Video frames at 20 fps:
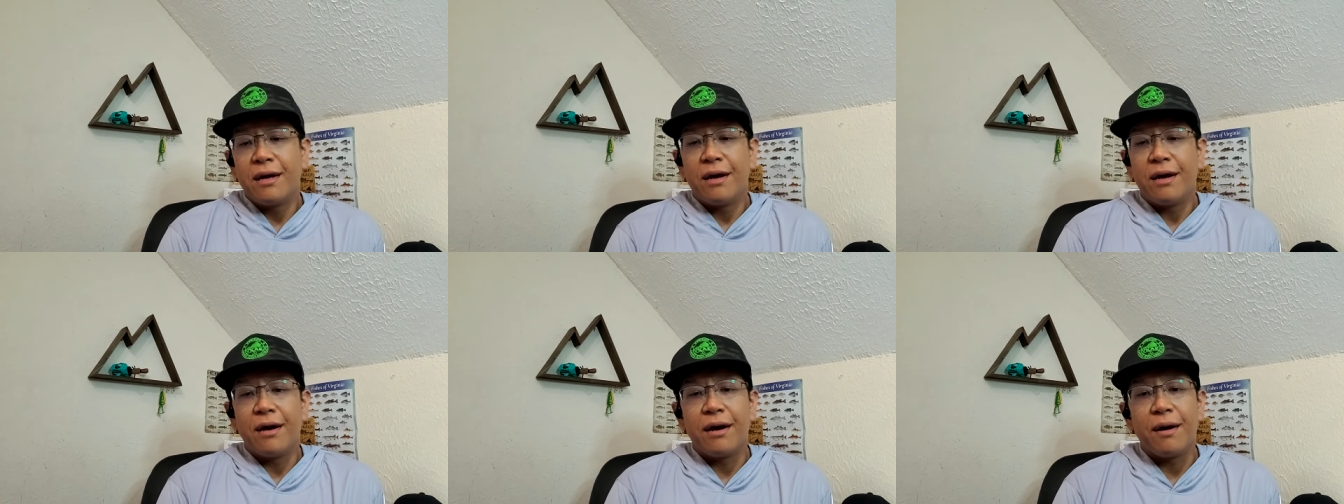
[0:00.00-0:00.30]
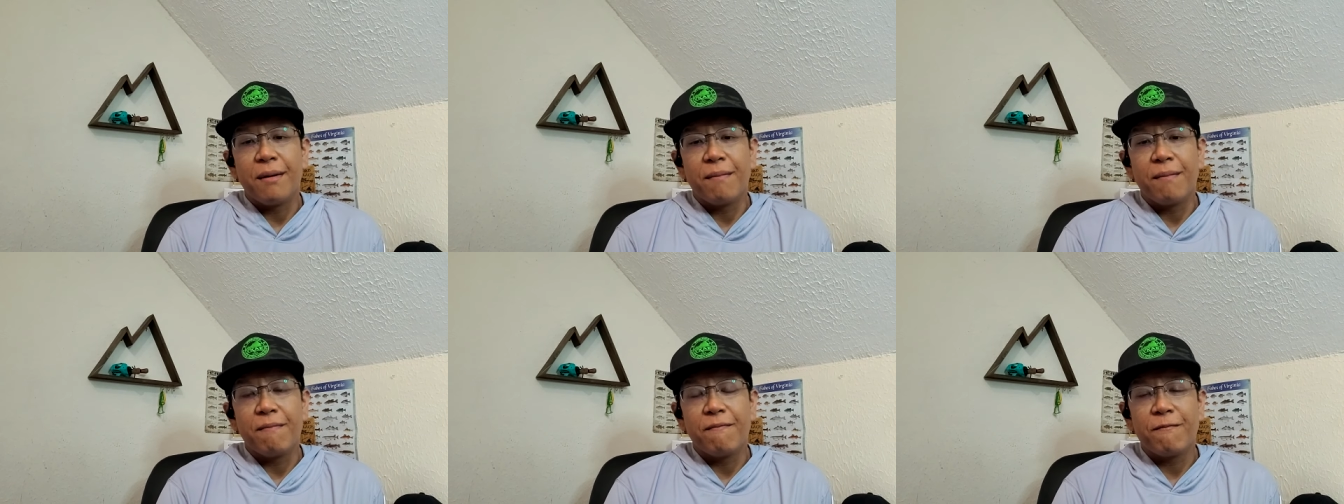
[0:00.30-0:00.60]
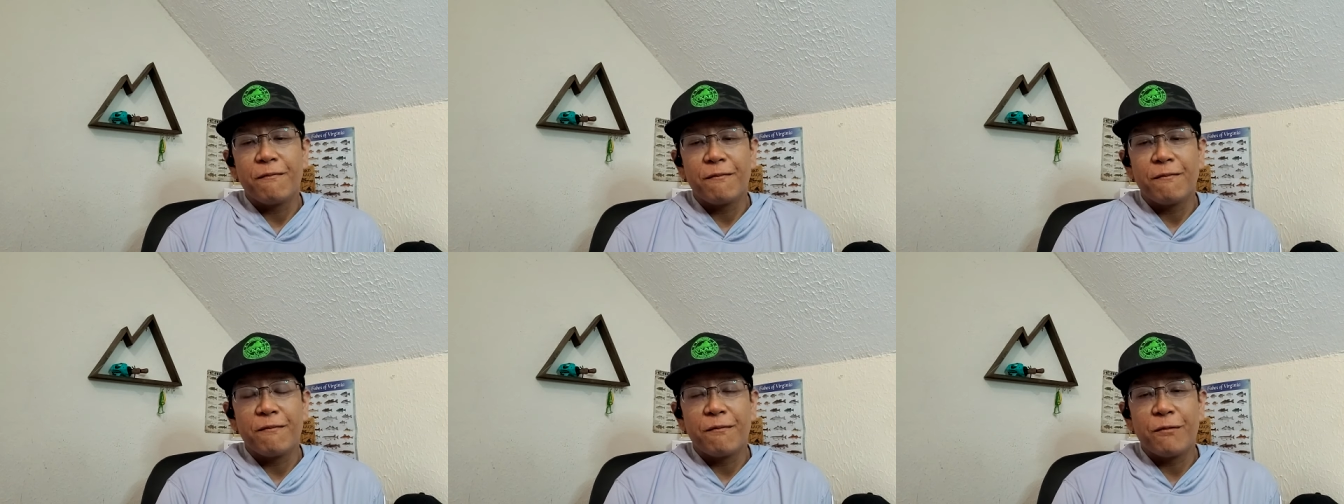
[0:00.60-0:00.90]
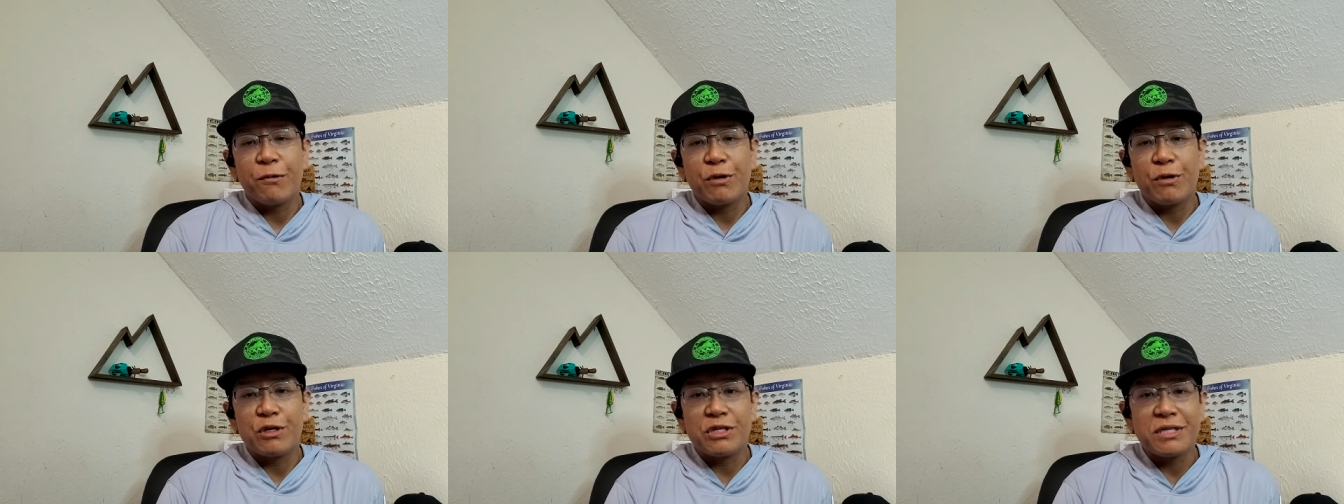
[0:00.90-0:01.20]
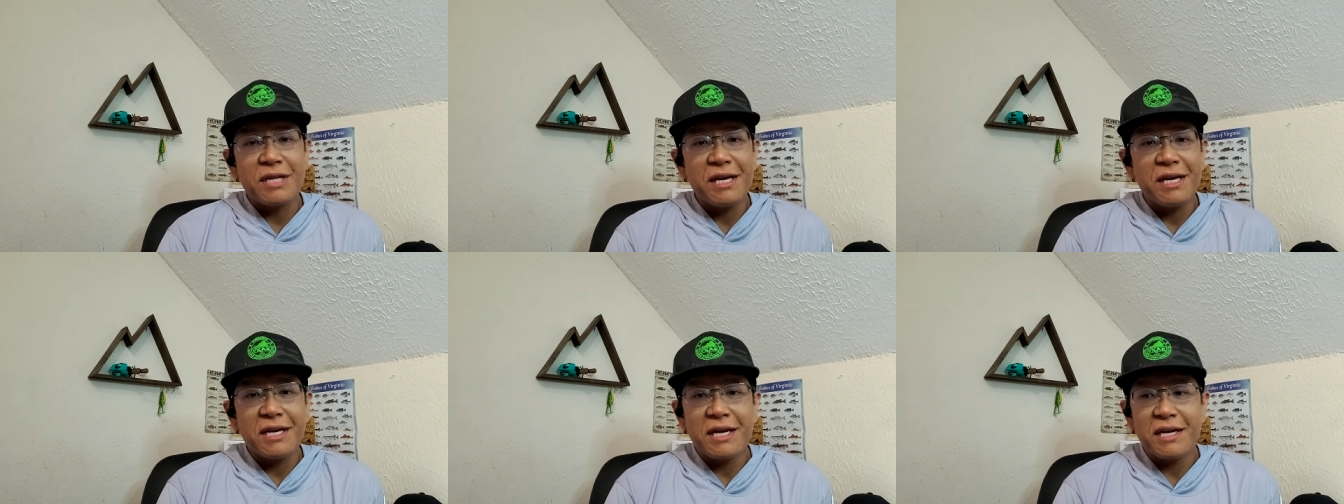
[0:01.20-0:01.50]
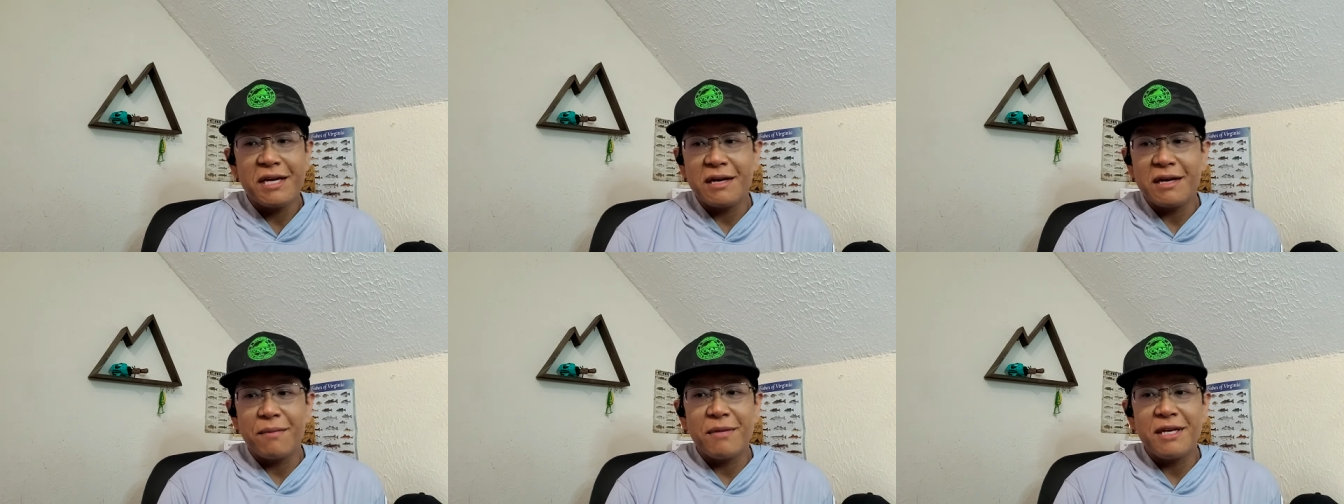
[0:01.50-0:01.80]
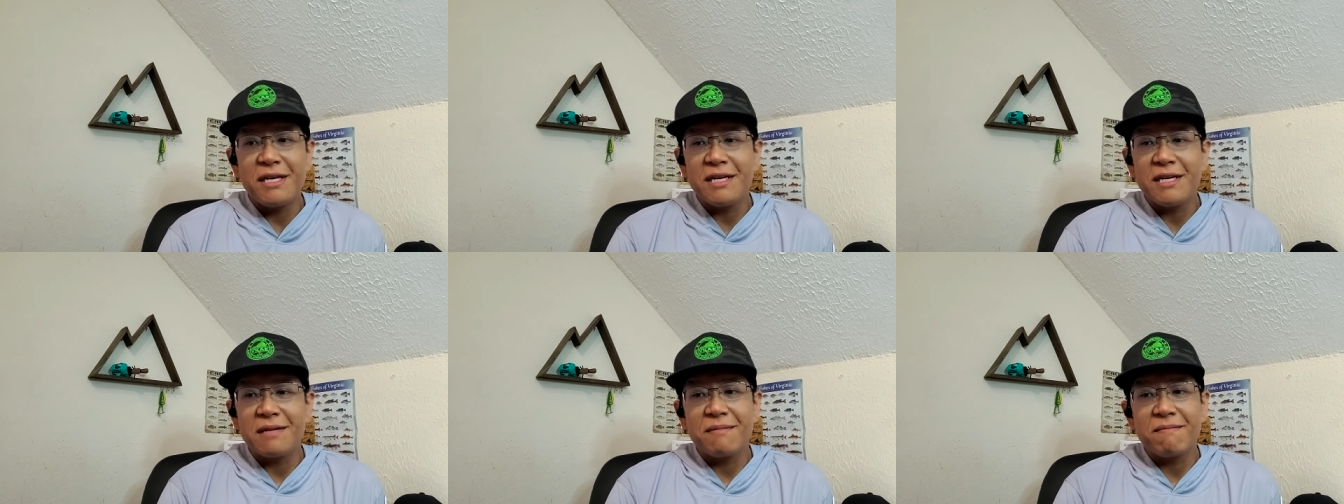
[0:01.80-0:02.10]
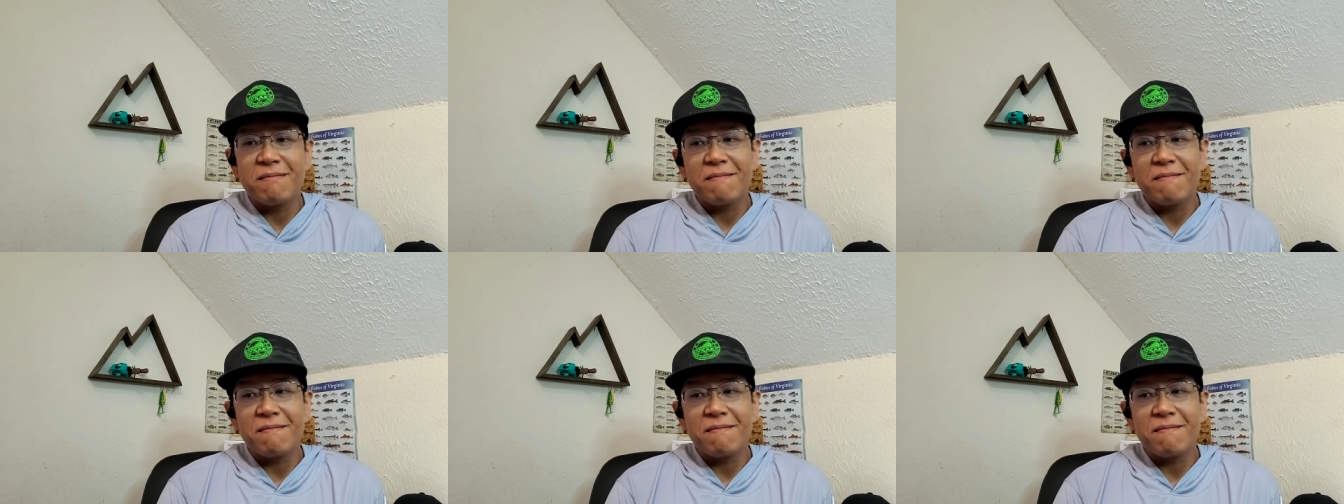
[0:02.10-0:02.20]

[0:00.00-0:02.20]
Um, or snakehead, I mean, it,